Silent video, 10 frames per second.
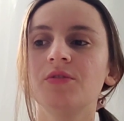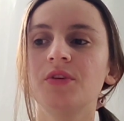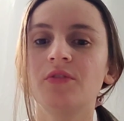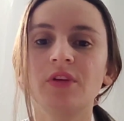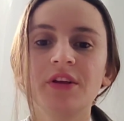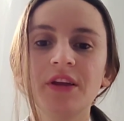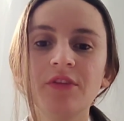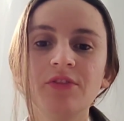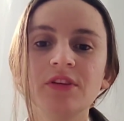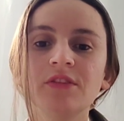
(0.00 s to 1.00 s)
They are very
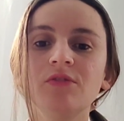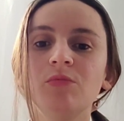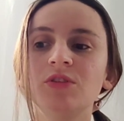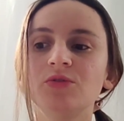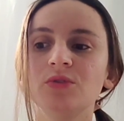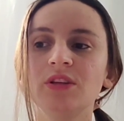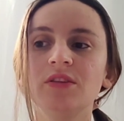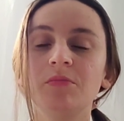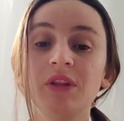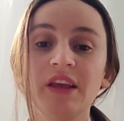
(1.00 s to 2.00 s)
effective, but you
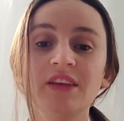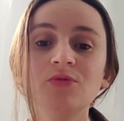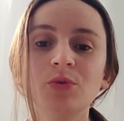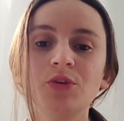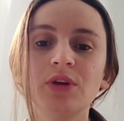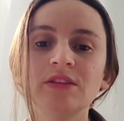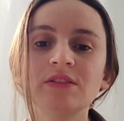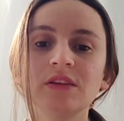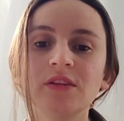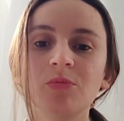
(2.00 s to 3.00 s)
need a place where you can
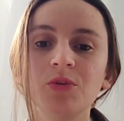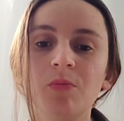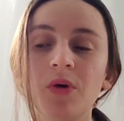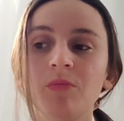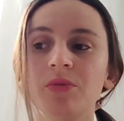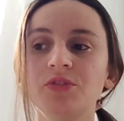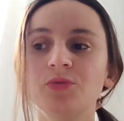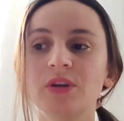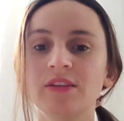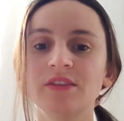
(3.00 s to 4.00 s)
set up your pump, and
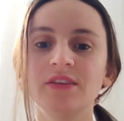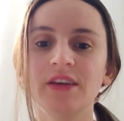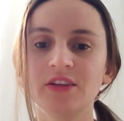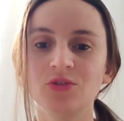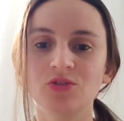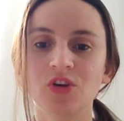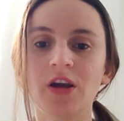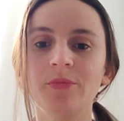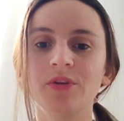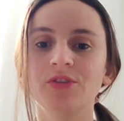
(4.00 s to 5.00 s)
you can dedicate your
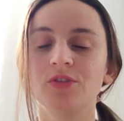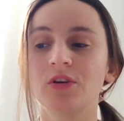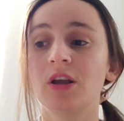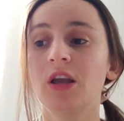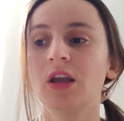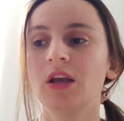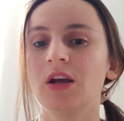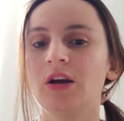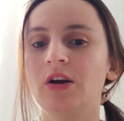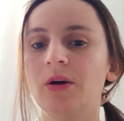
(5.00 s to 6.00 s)
time and your
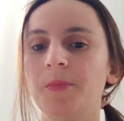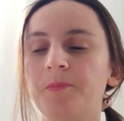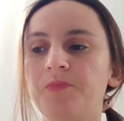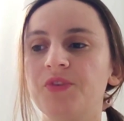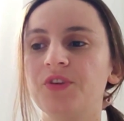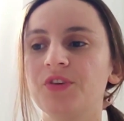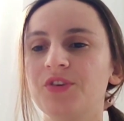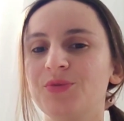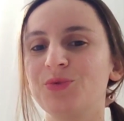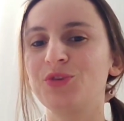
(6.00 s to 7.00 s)

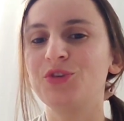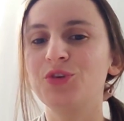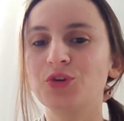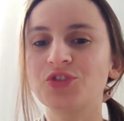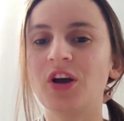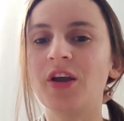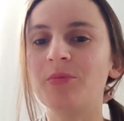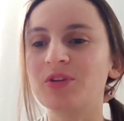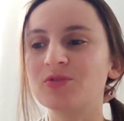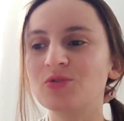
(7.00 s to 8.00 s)

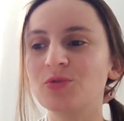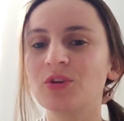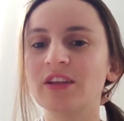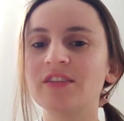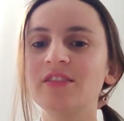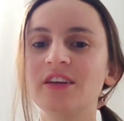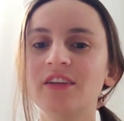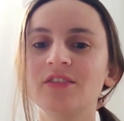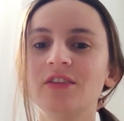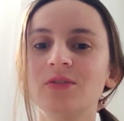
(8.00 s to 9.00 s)
time, and also you can
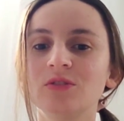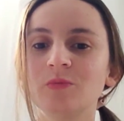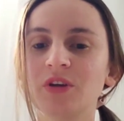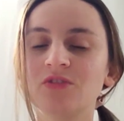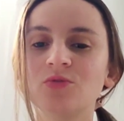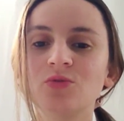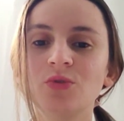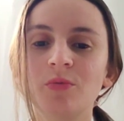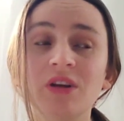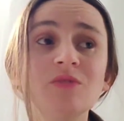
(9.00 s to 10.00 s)
dedicate a little space to
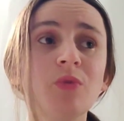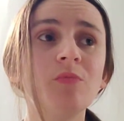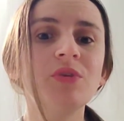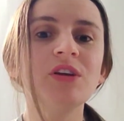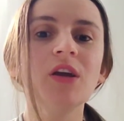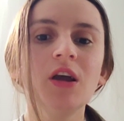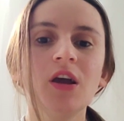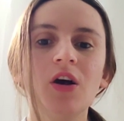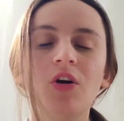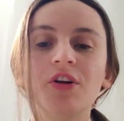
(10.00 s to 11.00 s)
do the breast pumping.
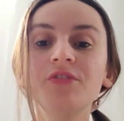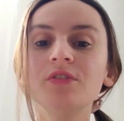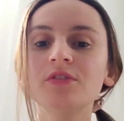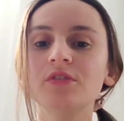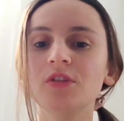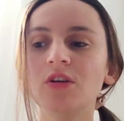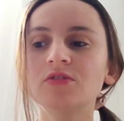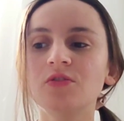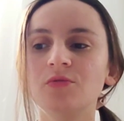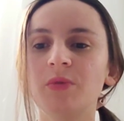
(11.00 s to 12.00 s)
Or even
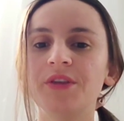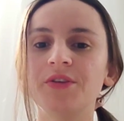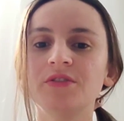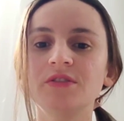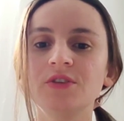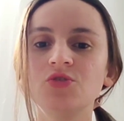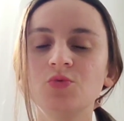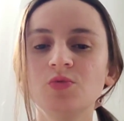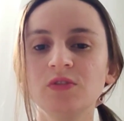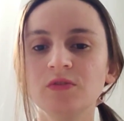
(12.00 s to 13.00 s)
lots of mothers, they
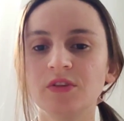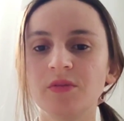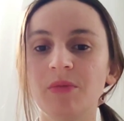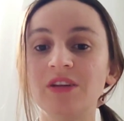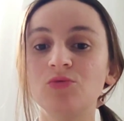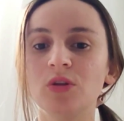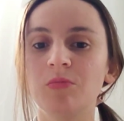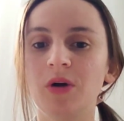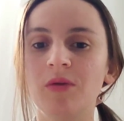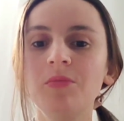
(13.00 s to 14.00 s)
choose even the manual
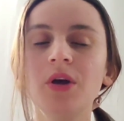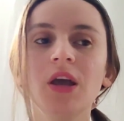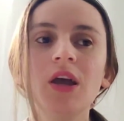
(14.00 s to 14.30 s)
pump.